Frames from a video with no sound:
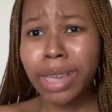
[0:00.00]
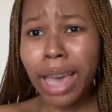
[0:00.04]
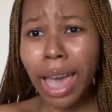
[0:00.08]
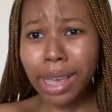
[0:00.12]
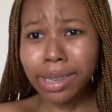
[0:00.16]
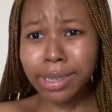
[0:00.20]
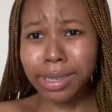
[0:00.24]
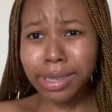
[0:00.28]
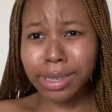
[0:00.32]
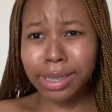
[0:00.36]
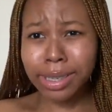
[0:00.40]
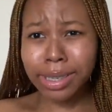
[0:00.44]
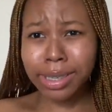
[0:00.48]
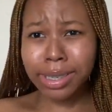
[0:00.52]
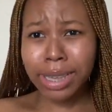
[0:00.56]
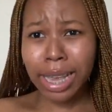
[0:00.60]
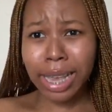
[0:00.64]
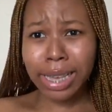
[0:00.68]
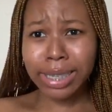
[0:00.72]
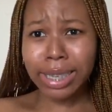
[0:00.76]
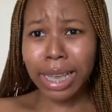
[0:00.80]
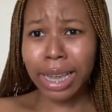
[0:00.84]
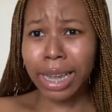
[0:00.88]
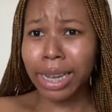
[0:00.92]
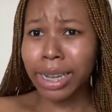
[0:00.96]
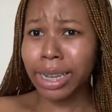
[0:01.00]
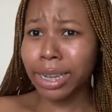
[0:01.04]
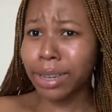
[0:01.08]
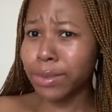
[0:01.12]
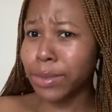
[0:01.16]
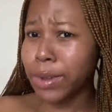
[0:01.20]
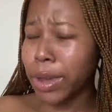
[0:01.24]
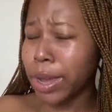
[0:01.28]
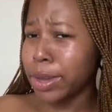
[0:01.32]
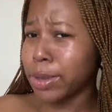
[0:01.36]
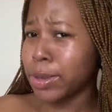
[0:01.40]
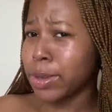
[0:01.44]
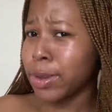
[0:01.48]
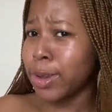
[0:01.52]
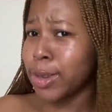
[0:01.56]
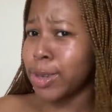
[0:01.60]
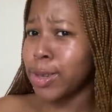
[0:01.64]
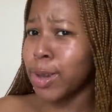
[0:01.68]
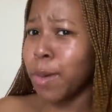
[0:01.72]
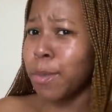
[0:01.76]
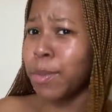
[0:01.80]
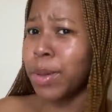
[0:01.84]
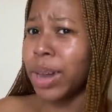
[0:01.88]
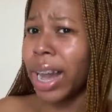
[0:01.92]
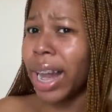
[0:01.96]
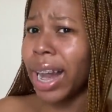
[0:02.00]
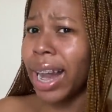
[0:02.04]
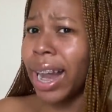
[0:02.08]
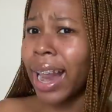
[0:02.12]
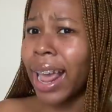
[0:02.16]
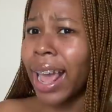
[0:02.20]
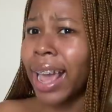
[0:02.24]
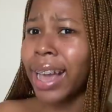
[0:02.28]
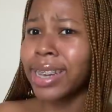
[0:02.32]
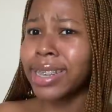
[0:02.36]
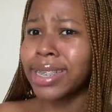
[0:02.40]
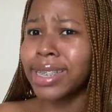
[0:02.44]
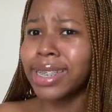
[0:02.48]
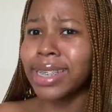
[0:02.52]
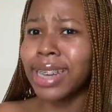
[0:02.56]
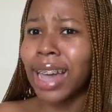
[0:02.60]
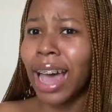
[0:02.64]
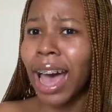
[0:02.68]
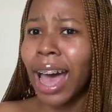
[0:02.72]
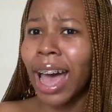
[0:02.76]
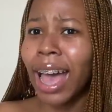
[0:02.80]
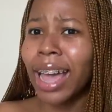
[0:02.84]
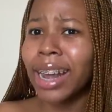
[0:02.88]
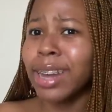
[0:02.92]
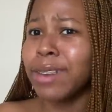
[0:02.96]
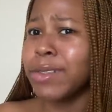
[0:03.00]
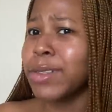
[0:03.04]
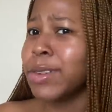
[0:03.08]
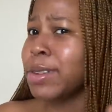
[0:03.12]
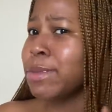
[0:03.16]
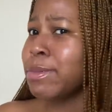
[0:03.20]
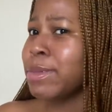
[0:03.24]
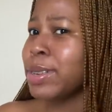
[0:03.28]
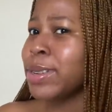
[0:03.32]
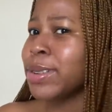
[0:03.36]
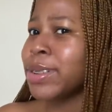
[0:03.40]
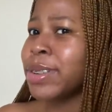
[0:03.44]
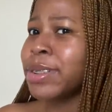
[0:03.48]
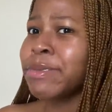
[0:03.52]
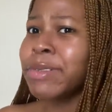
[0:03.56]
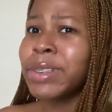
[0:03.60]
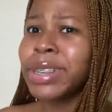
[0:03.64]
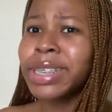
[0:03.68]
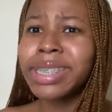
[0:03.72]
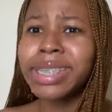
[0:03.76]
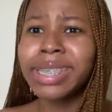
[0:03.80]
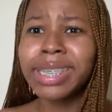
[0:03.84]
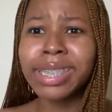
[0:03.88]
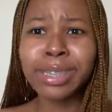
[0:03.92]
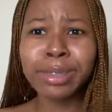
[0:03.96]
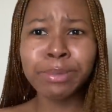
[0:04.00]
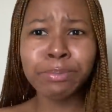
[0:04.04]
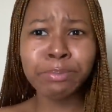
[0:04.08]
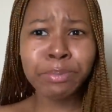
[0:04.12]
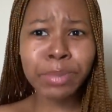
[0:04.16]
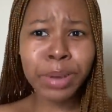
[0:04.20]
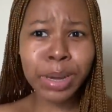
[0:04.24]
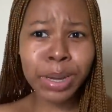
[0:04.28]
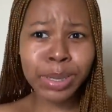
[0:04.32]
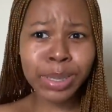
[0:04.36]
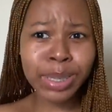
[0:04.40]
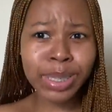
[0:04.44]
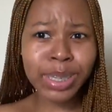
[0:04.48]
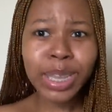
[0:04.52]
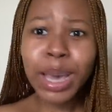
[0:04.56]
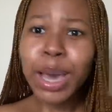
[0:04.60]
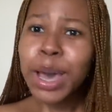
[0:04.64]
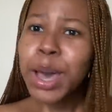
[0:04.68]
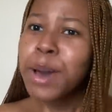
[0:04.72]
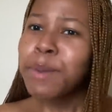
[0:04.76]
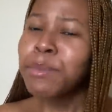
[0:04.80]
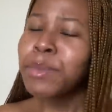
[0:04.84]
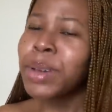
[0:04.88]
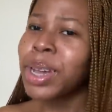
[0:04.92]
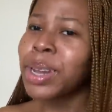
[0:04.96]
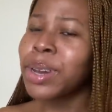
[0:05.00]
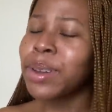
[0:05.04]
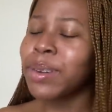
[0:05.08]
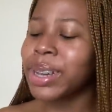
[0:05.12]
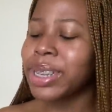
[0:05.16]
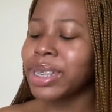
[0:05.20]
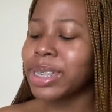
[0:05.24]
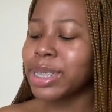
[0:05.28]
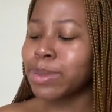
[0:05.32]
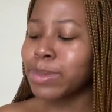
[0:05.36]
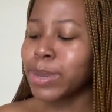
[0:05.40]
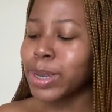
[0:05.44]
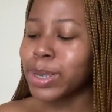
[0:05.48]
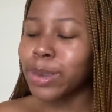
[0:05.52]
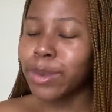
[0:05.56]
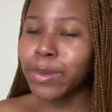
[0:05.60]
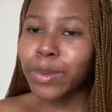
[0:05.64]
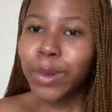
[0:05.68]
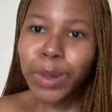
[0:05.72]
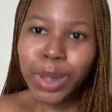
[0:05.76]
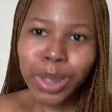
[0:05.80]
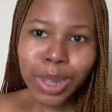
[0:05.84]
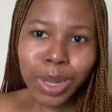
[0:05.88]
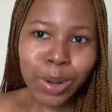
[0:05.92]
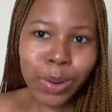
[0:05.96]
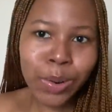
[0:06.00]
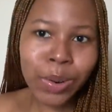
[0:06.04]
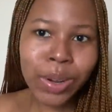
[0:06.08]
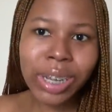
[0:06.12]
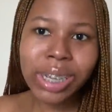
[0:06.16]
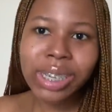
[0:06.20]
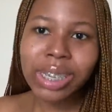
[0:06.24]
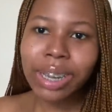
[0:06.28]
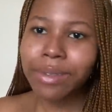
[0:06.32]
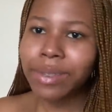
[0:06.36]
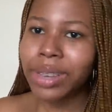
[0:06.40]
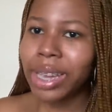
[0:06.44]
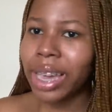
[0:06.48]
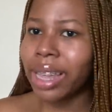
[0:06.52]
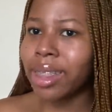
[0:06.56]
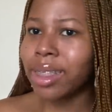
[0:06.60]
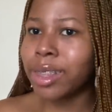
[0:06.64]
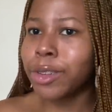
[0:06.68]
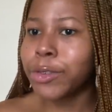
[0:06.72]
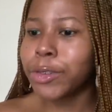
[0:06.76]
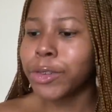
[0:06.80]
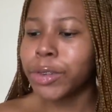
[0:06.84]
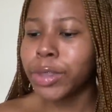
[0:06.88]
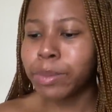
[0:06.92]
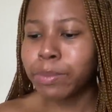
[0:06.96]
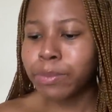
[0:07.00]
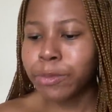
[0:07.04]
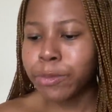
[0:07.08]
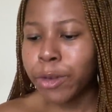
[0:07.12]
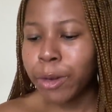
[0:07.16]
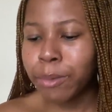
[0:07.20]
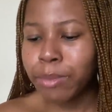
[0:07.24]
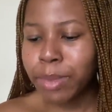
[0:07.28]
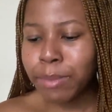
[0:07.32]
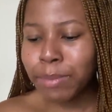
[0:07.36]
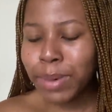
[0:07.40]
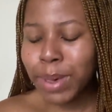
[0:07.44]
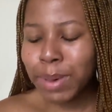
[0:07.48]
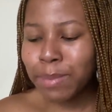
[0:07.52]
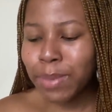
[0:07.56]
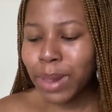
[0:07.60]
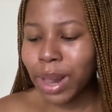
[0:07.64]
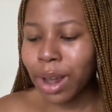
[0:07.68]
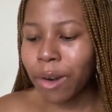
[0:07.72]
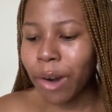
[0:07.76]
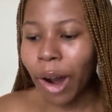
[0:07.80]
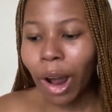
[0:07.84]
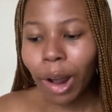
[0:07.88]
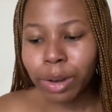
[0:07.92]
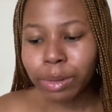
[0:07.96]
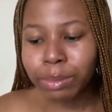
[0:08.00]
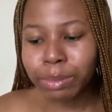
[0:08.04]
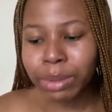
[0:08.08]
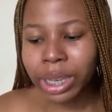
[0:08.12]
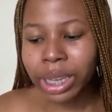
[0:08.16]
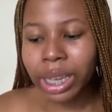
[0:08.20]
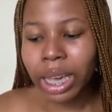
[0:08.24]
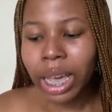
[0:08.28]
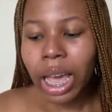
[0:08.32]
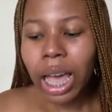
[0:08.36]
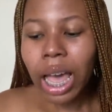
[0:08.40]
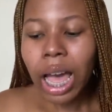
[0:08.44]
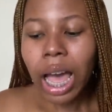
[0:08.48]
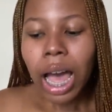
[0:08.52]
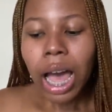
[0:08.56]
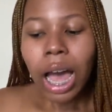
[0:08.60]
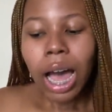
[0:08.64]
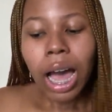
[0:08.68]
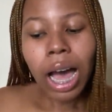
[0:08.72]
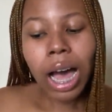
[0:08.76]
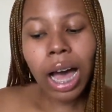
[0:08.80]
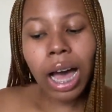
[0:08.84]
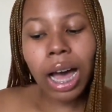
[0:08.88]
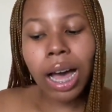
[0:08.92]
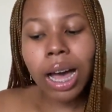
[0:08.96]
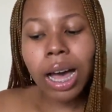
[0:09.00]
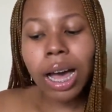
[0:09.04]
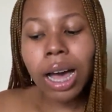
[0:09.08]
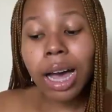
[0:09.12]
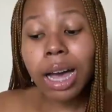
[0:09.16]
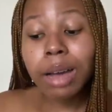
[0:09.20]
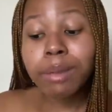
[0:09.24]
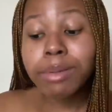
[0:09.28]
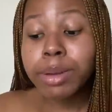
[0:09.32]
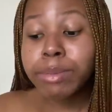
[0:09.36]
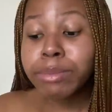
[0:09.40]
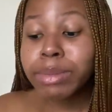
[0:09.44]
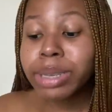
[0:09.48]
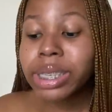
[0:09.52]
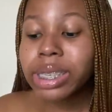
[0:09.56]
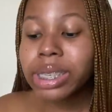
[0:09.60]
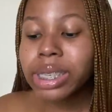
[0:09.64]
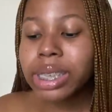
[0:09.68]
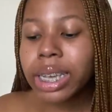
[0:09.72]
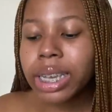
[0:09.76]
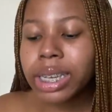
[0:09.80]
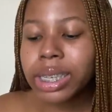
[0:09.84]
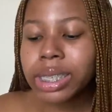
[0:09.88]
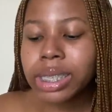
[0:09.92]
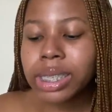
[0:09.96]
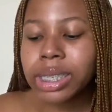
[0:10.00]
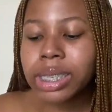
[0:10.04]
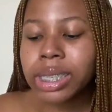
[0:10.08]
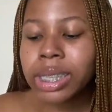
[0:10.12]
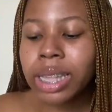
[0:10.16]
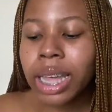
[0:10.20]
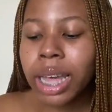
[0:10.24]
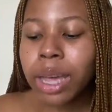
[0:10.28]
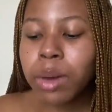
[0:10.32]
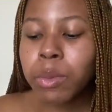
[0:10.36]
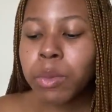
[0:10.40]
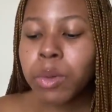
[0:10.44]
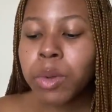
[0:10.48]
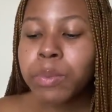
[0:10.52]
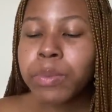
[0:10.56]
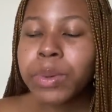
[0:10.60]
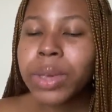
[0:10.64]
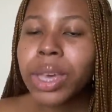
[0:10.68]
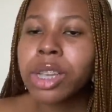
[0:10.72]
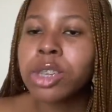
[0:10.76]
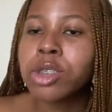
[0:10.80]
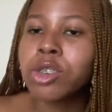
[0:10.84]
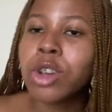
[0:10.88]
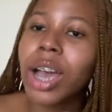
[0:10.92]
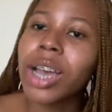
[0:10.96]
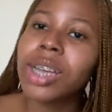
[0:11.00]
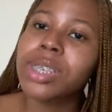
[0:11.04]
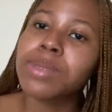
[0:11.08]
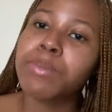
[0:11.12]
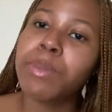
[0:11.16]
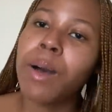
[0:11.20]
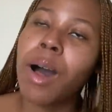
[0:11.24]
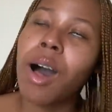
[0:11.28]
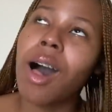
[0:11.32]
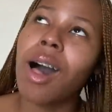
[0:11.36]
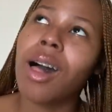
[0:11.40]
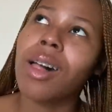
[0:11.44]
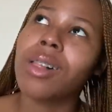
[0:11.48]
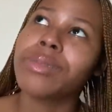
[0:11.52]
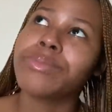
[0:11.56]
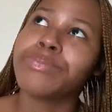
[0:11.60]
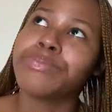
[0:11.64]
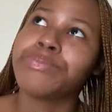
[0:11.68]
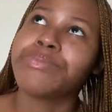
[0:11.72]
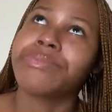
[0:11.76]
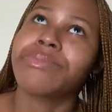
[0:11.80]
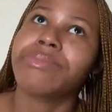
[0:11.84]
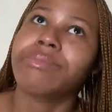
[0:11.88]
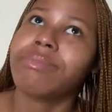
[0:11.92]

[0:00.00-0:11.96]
Yes! Says I can give you a YouTube lecture, and I've only been doing it for 6 months. But anyways, it's because of all the knowledge I've gathered from the people around me. Number six, there will be a dry spell.